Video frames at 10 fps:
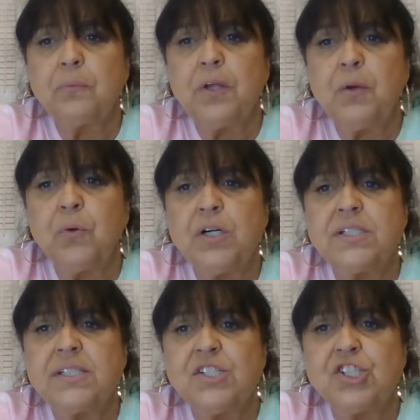it
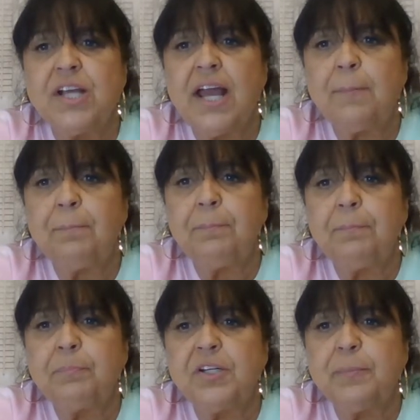was that she
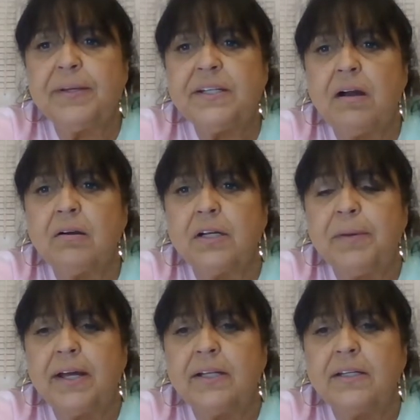happened to be talking
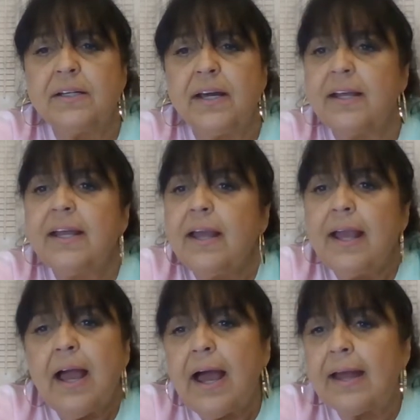about it today.
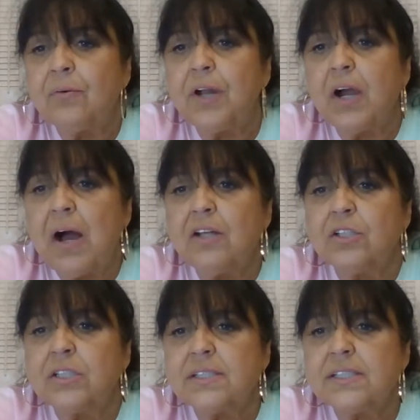I don't know. I'll
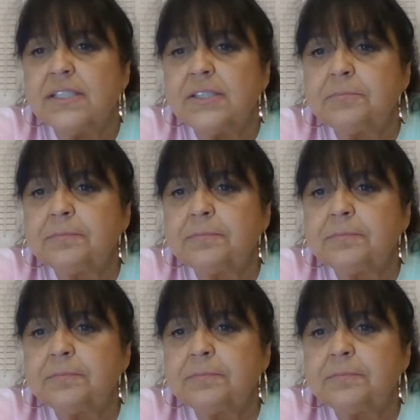look and see.